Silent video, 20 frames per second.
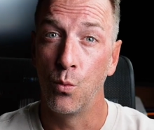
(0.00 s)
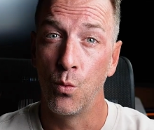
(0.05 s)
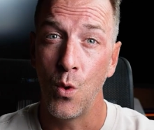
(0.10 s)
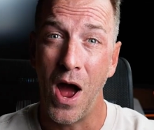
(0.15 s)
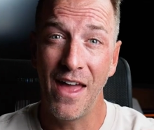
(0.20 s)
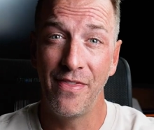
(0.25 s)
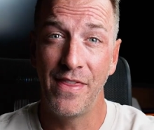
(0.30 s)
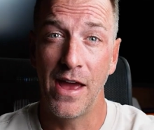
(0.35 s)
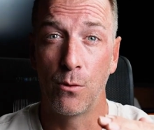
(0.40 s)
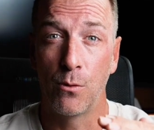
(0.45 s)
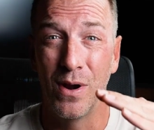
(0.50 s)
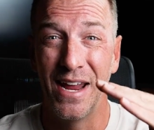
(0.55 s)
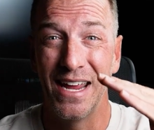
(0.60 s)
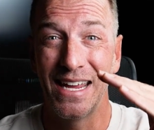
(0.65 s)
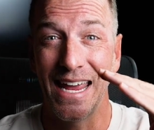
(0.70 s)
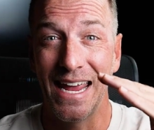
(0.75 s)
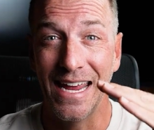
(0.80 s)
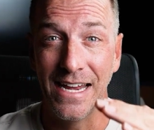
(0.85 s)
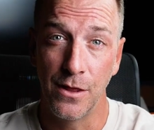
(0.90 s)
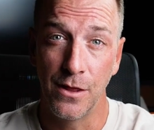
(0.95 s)
ride that
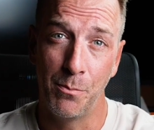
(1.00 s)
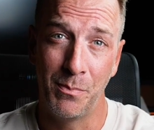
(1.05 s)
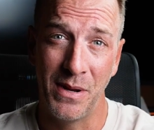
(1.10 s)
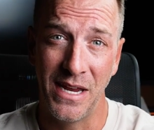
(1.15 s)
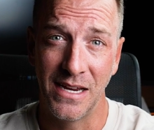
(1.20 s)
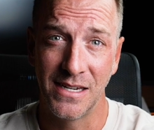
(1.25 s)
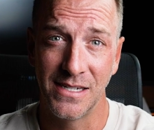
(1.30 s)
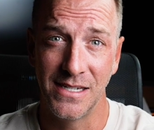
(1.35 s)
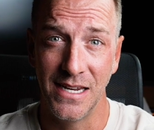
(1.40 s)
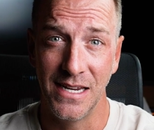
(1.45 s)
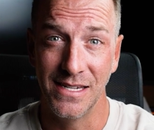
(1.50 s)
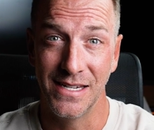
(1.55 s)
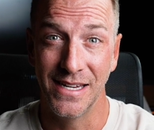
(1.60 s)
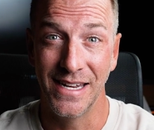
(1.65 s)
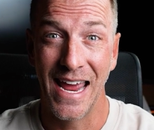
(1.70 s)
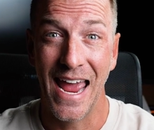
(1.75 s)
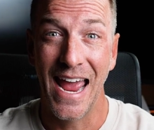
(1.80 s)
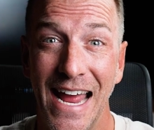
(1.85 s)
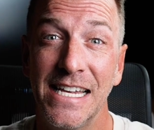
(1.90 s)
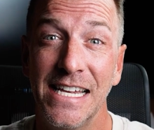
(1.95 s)
rank into the peak
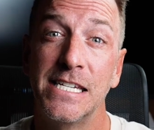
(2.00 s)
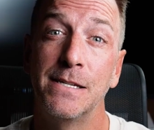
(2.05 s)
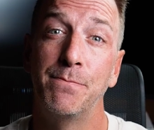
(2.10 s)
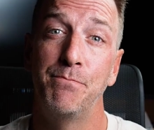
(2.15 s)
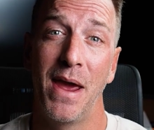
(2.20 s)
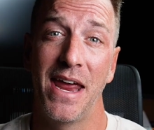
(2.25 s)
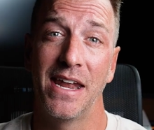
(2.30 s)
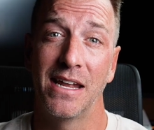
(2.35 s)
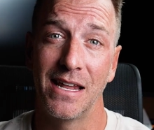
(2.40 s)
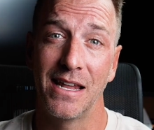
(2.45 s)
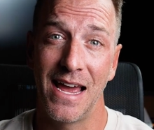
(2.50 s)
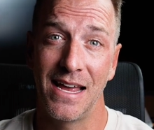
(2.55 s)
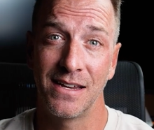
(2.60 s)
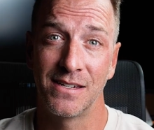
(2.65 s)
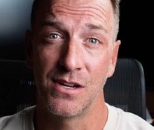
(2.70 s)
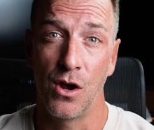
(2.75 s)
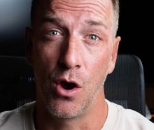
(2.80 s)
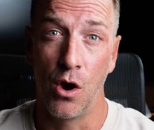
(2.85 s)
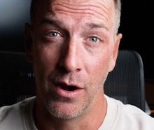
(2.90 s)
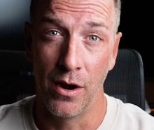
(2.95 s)
season, and spend
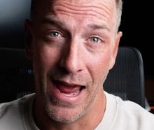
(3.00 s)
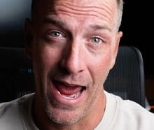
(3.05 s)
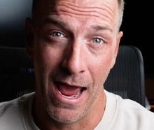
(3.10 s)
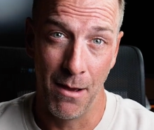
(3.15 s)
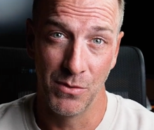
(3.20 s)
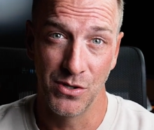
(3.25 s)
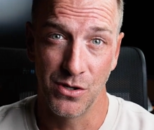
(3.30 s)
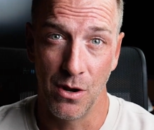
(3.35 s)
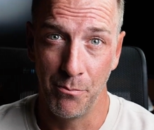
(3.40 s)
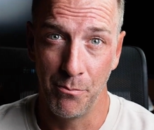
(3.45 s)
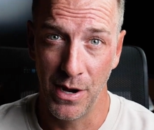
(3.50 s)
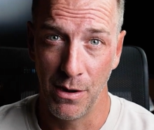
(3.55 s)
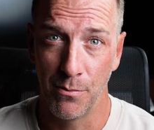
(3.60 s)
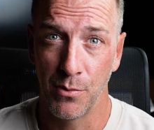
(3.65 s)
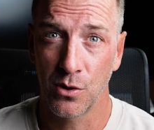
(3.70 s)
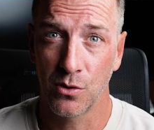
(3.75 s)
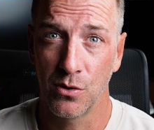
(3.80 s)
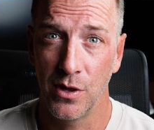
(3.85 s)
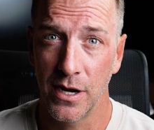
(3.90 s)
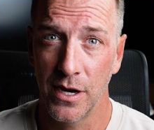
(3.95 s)
less on Amazon pay
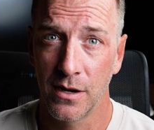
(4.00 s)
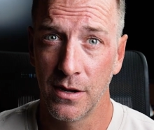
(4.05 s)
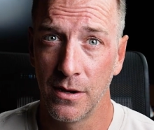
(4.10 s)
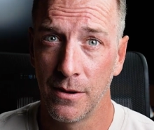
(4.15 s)
per click.